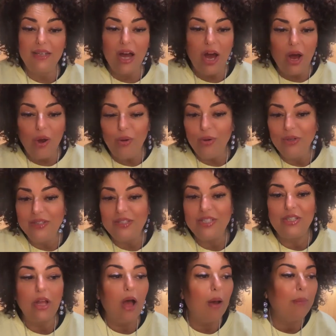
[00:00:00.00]
don't
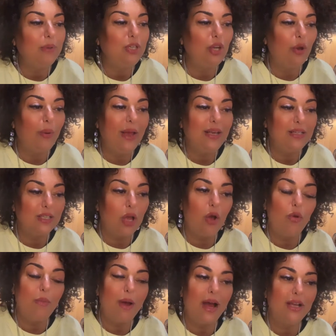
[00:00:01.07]
stop doing
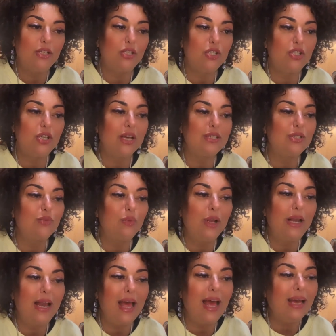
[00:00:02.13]
so much, just
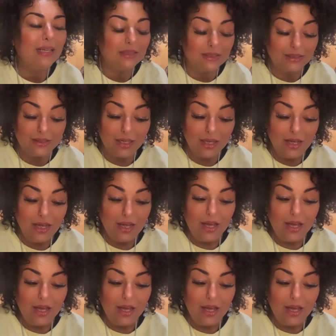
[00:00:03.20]
relax.